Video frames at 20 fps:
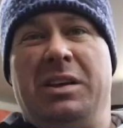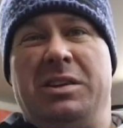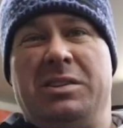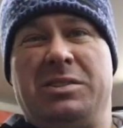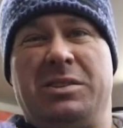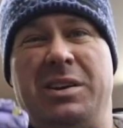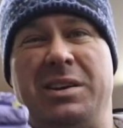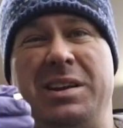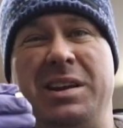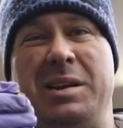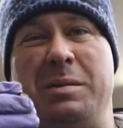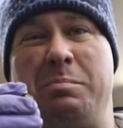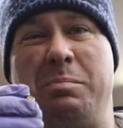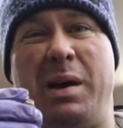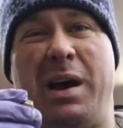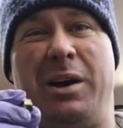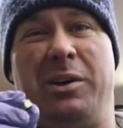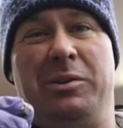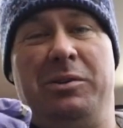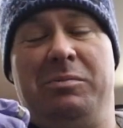so I need
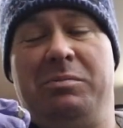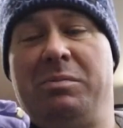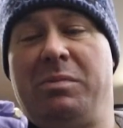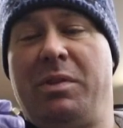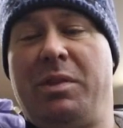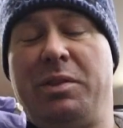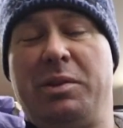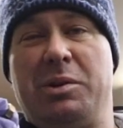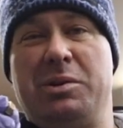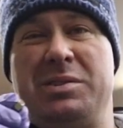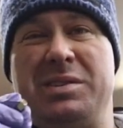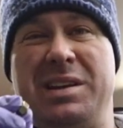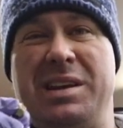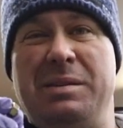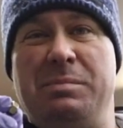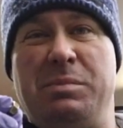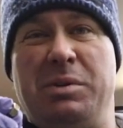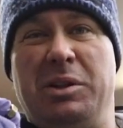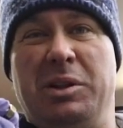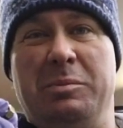about
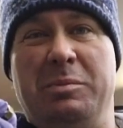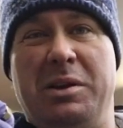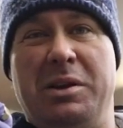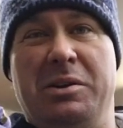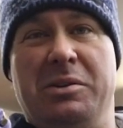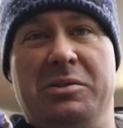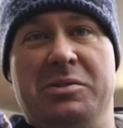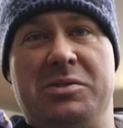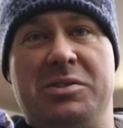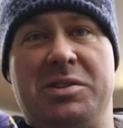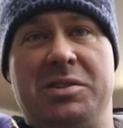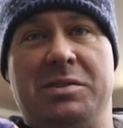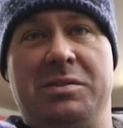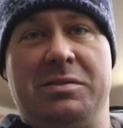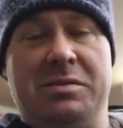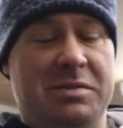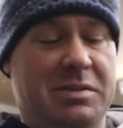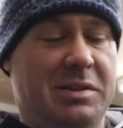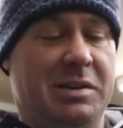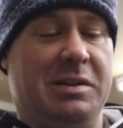thirteen millimeters
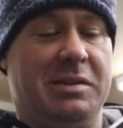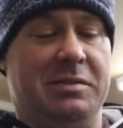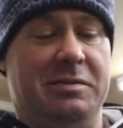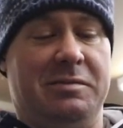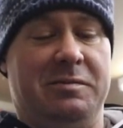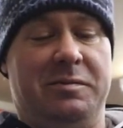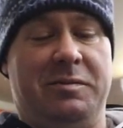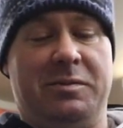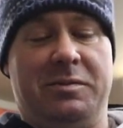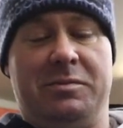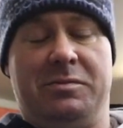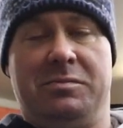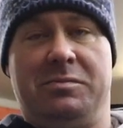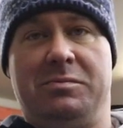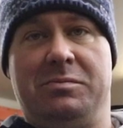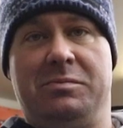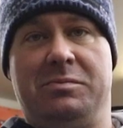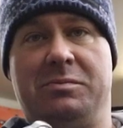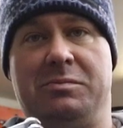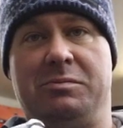of
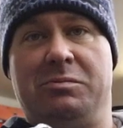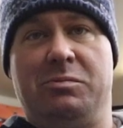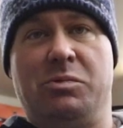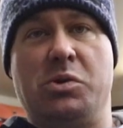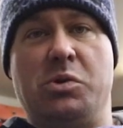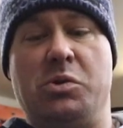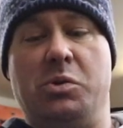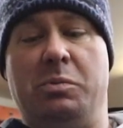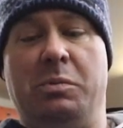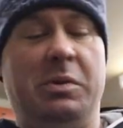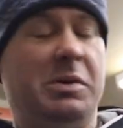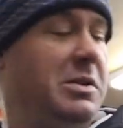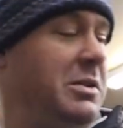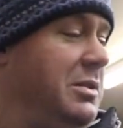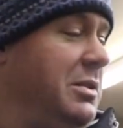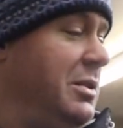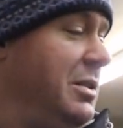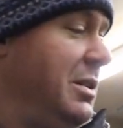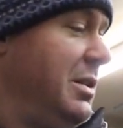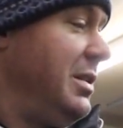room,
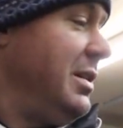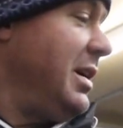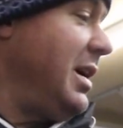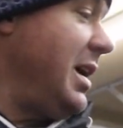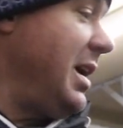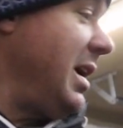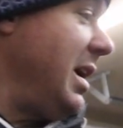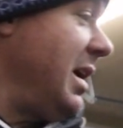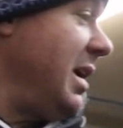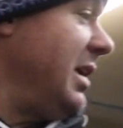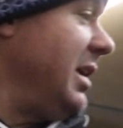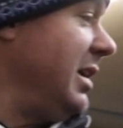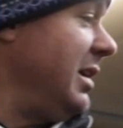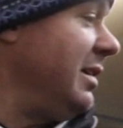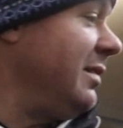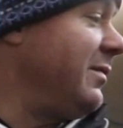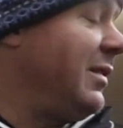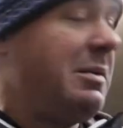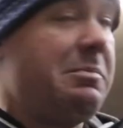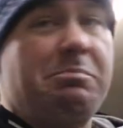and
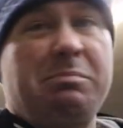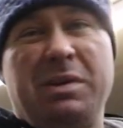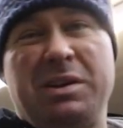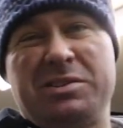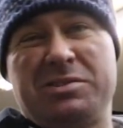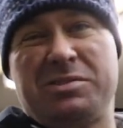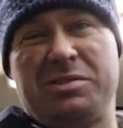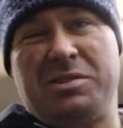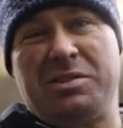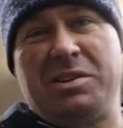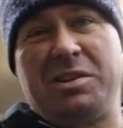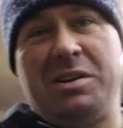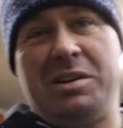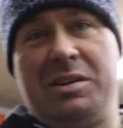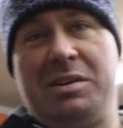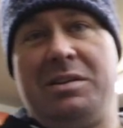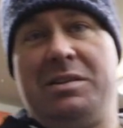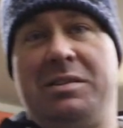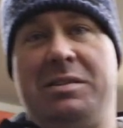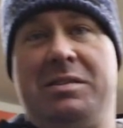if I measure
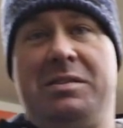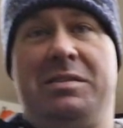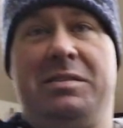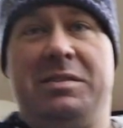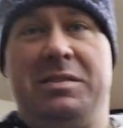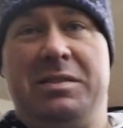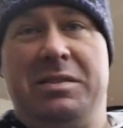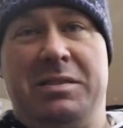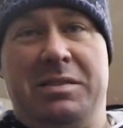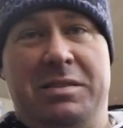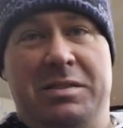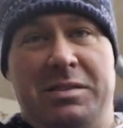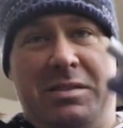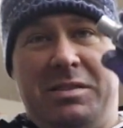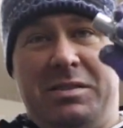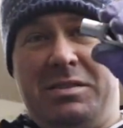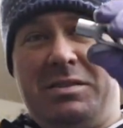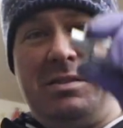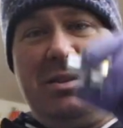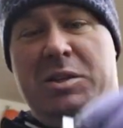
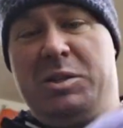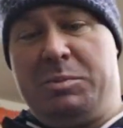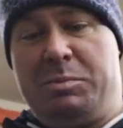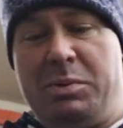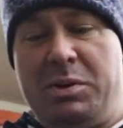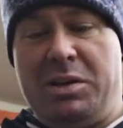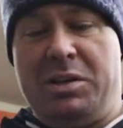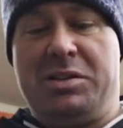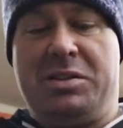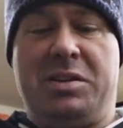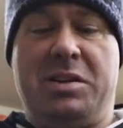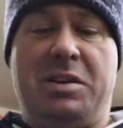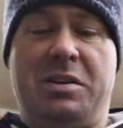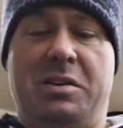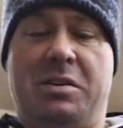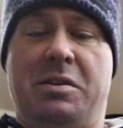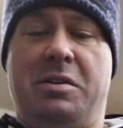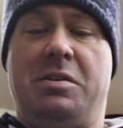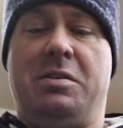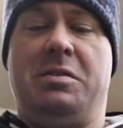this piece
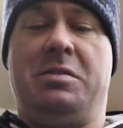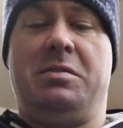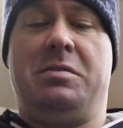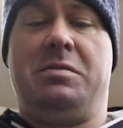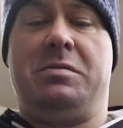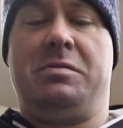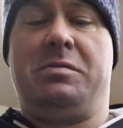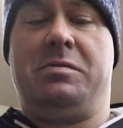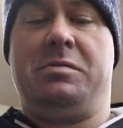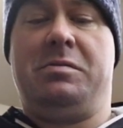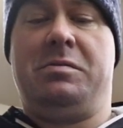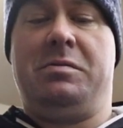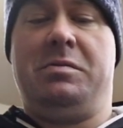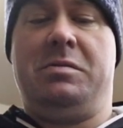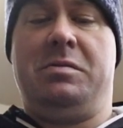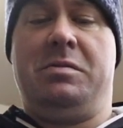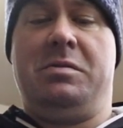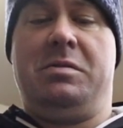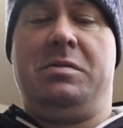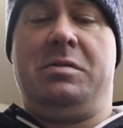here,
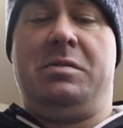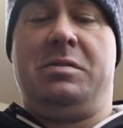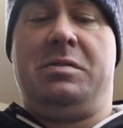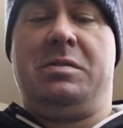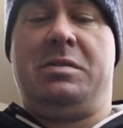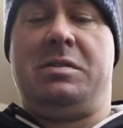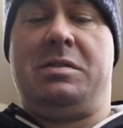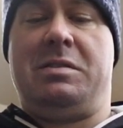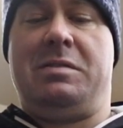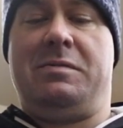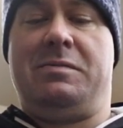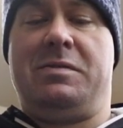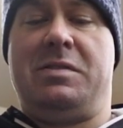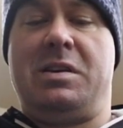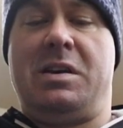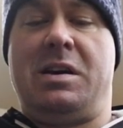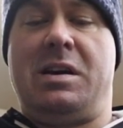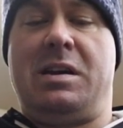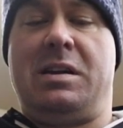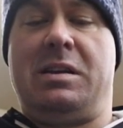I've
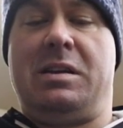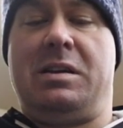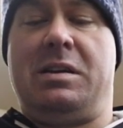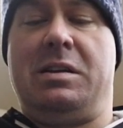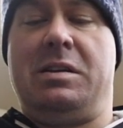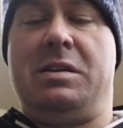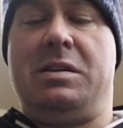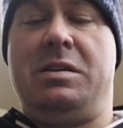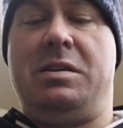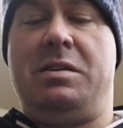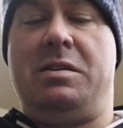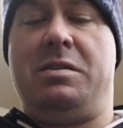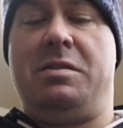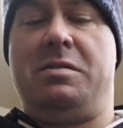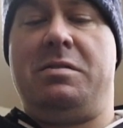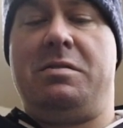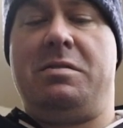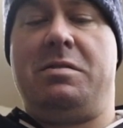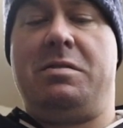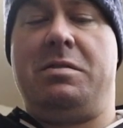got on
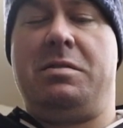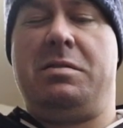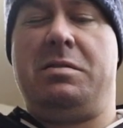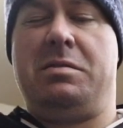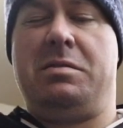here,